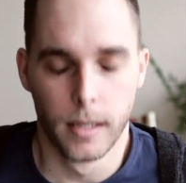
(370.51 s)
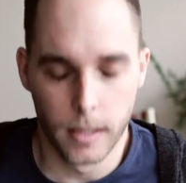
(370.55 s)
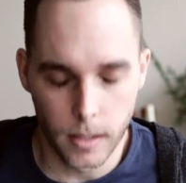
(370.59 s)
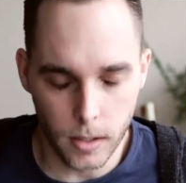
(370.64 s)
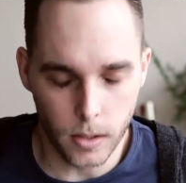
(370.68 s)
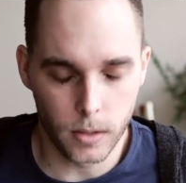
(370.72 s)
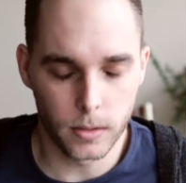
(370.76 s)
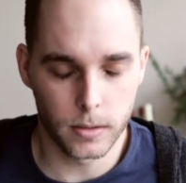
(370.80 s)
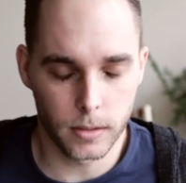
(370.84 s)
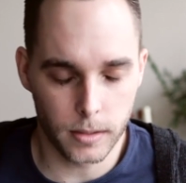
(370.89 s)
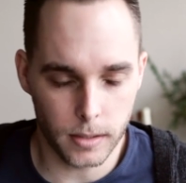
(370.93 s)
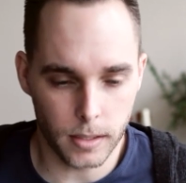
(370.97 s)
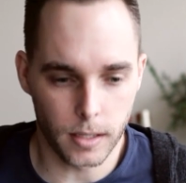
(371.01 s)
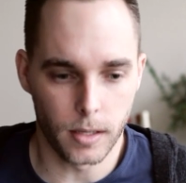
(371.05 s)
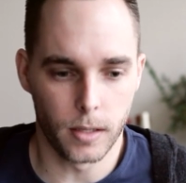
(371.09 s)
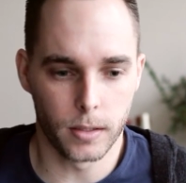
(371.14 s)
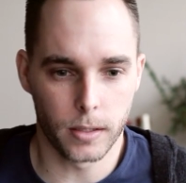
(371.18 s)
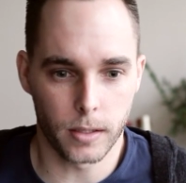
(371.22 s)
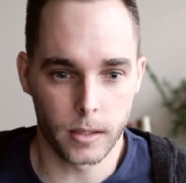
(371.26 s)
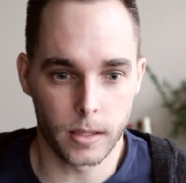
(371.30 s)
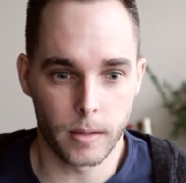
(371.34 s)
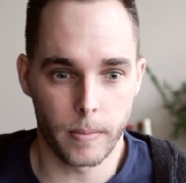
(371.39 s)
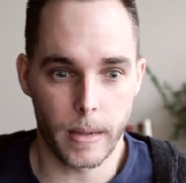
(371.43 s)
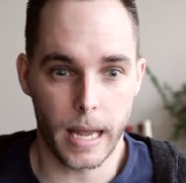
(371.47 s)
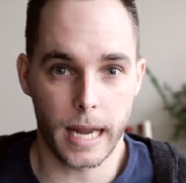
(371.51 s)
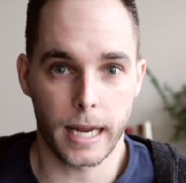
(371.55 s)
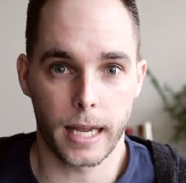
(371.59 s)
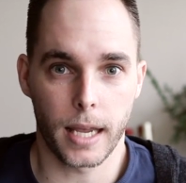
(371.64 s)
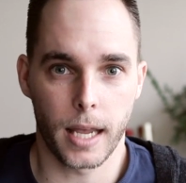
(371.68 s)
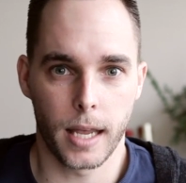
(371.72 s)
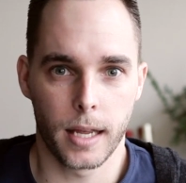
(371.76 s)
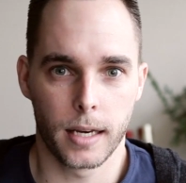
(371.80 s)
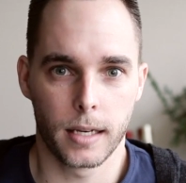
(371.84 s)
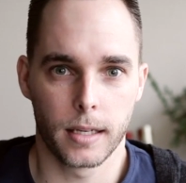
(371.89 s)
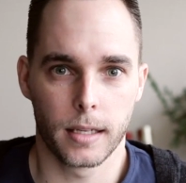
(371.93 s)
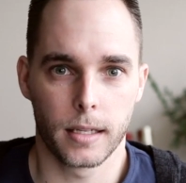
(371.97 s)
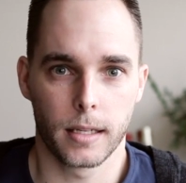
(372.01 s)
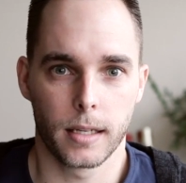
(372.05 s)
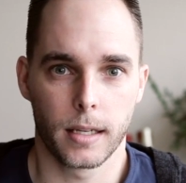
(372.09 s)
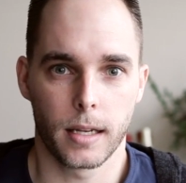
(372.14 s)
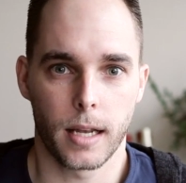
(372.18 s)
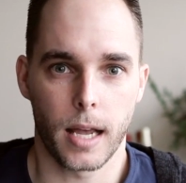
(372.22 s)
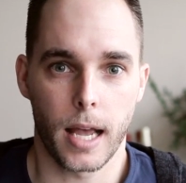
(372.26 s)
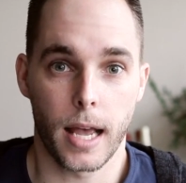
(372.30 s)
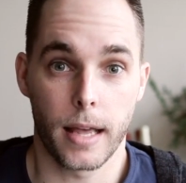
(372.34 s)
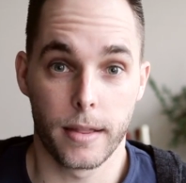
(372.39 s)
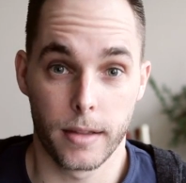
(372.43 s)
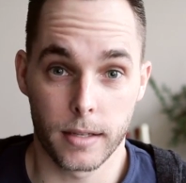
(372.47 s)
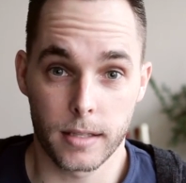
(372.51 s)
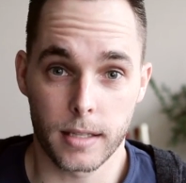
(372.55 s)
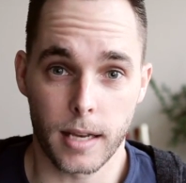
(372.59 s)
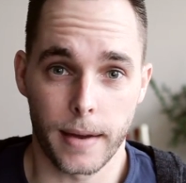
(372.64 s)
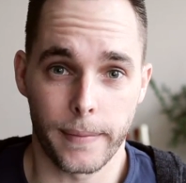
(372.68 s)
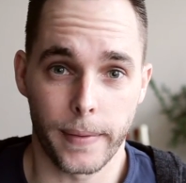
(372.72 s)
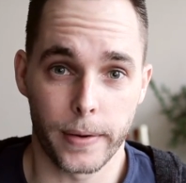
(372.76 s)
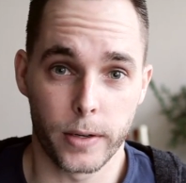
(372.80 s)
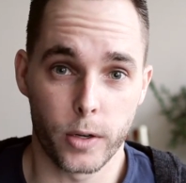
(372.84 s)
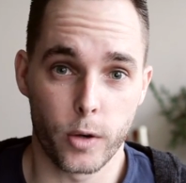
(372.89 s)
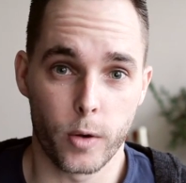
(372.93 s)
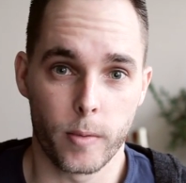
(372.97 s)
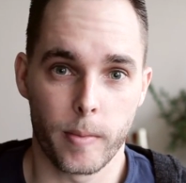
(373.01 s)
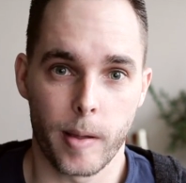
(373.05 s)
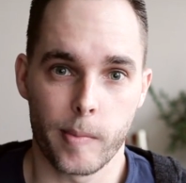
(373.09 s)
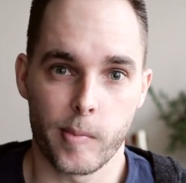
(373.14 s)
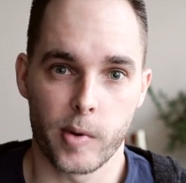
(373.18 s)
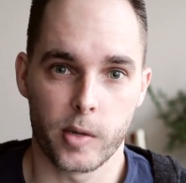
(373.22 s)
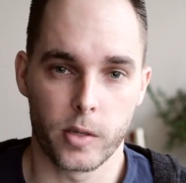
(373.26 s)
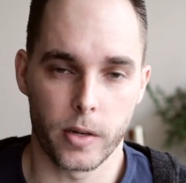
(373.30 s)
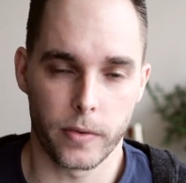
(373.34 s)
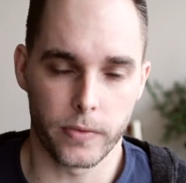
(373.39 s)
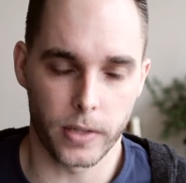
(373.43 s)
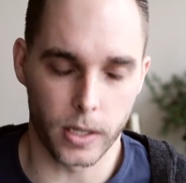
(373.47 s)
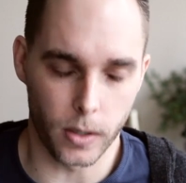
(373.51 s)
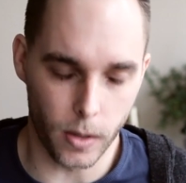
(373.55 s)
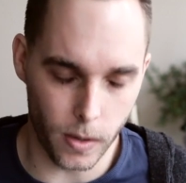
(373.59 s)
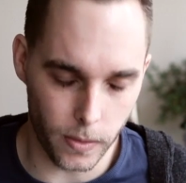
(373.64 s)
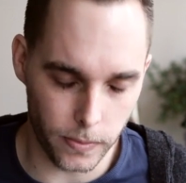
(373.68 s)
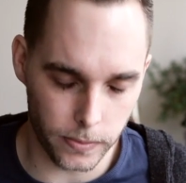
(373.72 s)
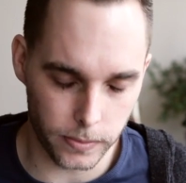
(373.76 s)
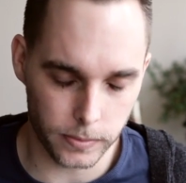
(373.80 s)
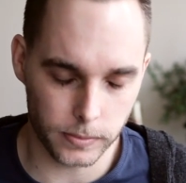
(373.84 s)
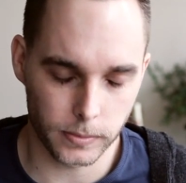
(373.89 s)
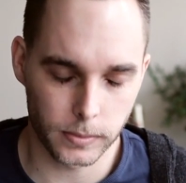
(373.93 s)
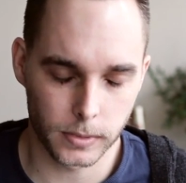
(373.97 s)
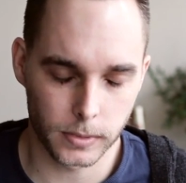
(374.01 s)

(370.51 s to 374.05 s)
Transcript: holding on the back, and this time I do remember drifting off,